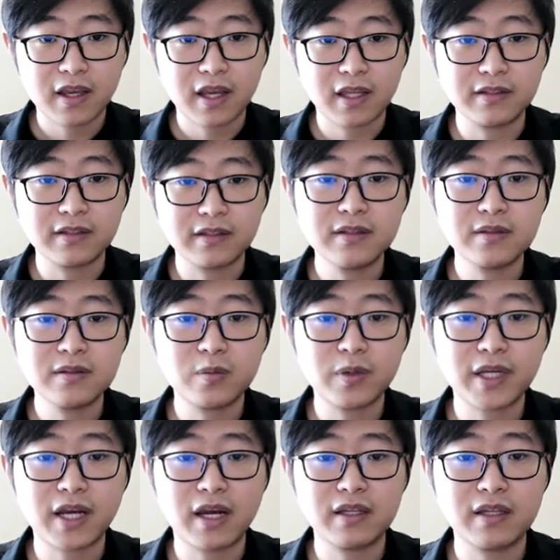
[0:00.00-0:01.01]
And then
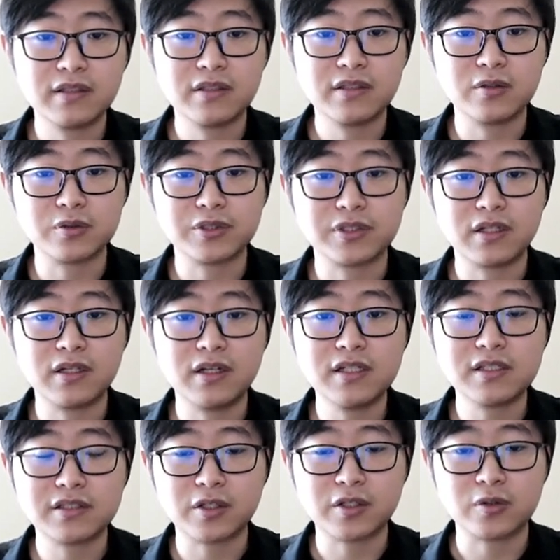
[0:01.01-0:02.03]
we can use the
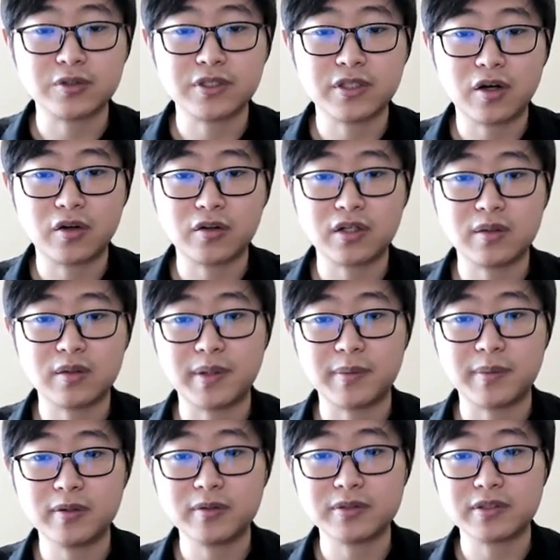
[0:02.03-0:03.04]
learned skills or
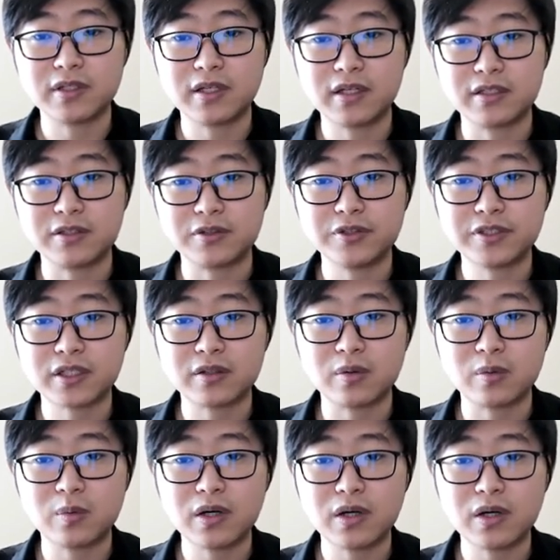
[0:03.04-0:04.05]
propose the
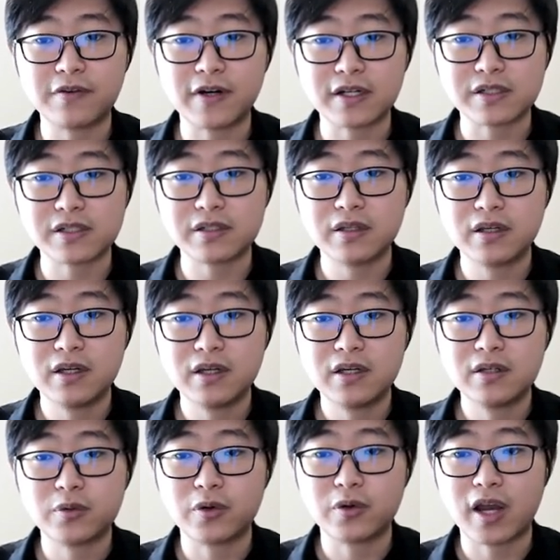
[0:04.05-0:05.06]
intrinsic reward function
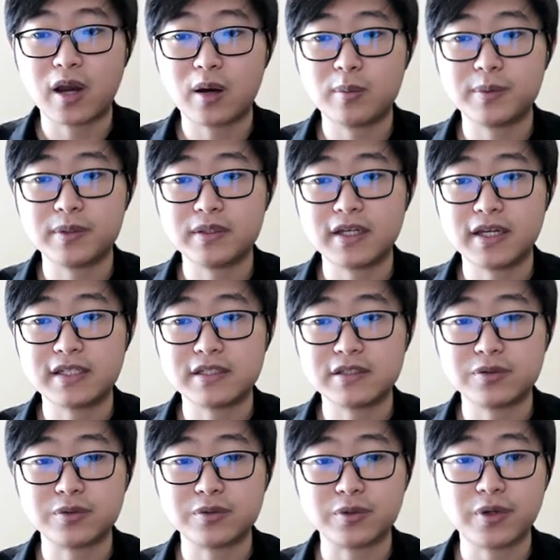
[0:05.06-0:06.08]
to help the
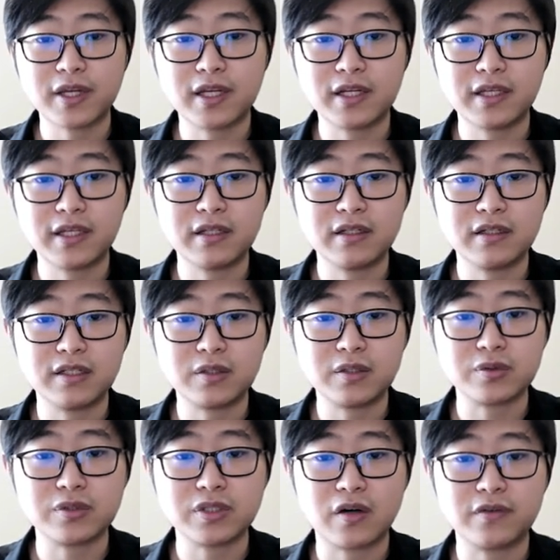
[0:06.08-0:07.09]
agent to quickly learn
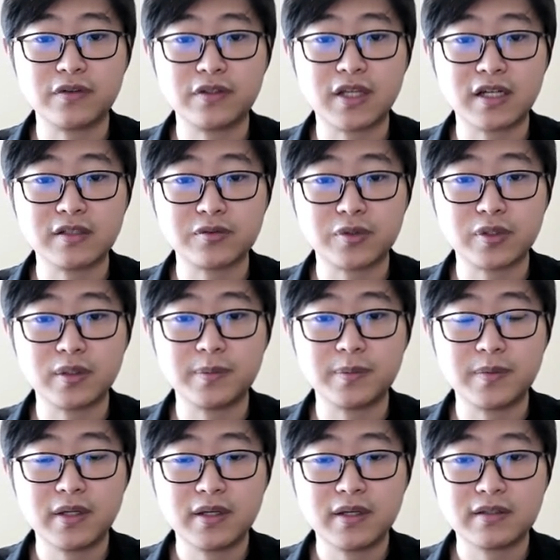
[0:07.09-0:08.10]
to solve
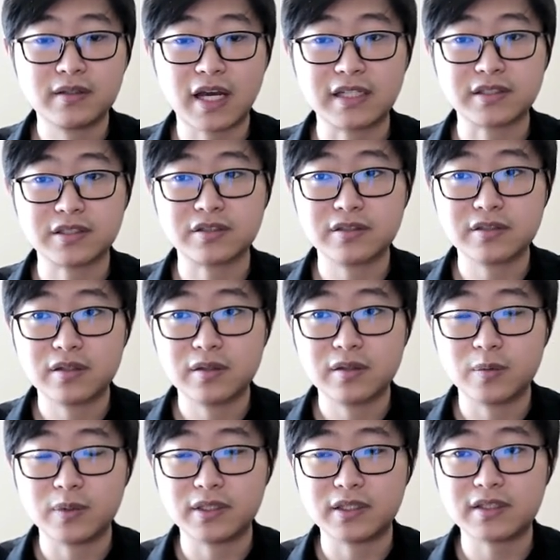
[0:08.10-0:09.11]
downstream tasks
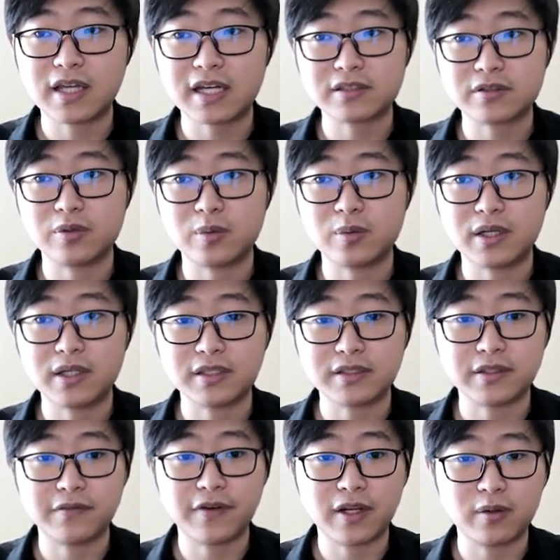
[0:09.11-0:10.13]
when the task reward
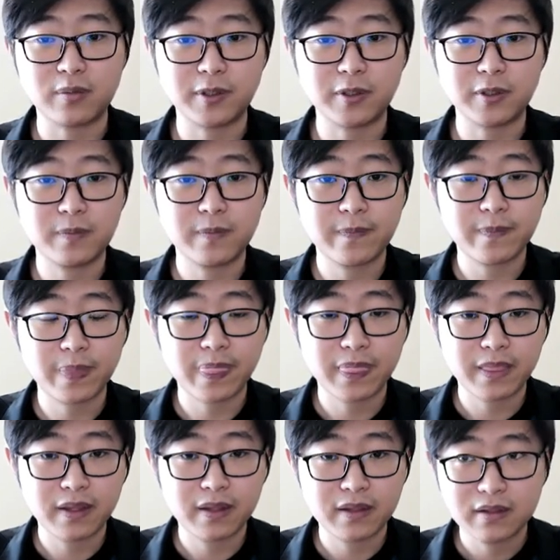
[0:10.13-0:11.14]
is available.
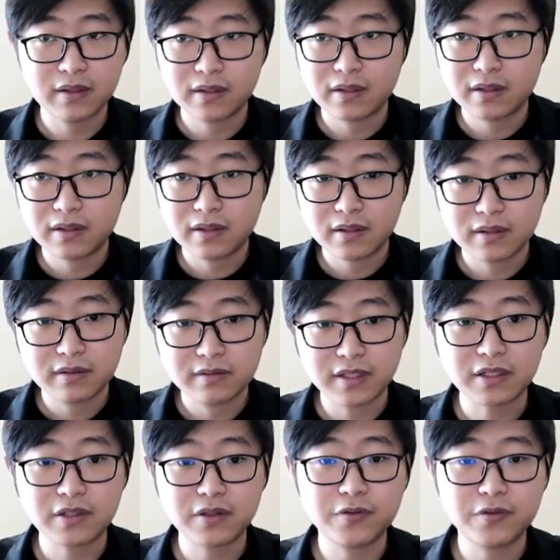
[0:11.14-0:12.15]

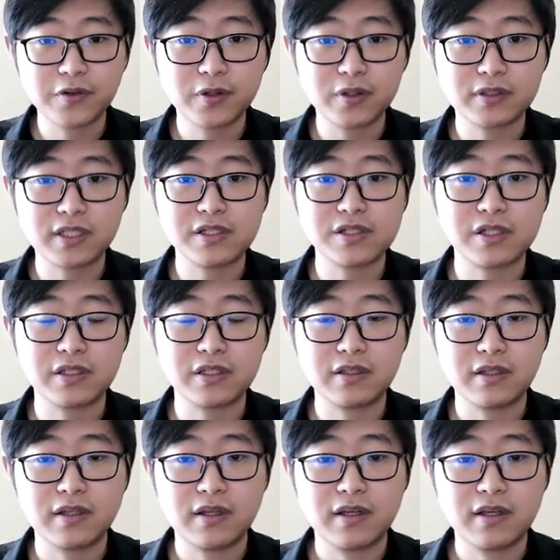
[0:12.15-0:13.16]
Thank you for your
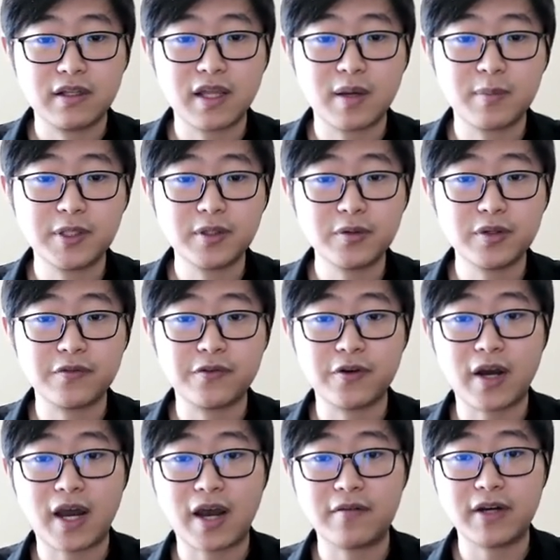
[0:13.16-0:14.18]
attention. Let me know if
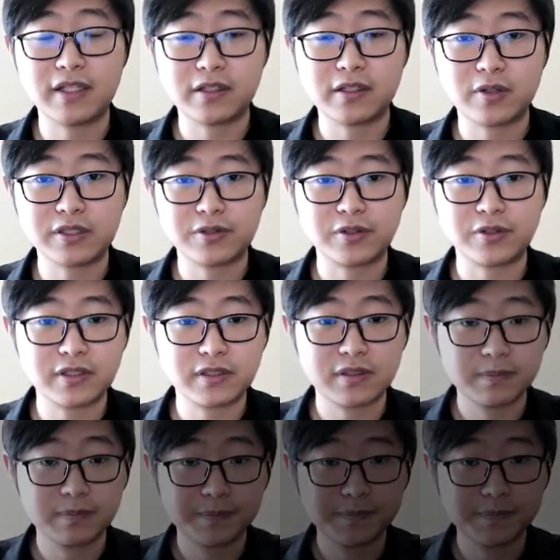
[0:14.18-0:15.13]
you have any questions.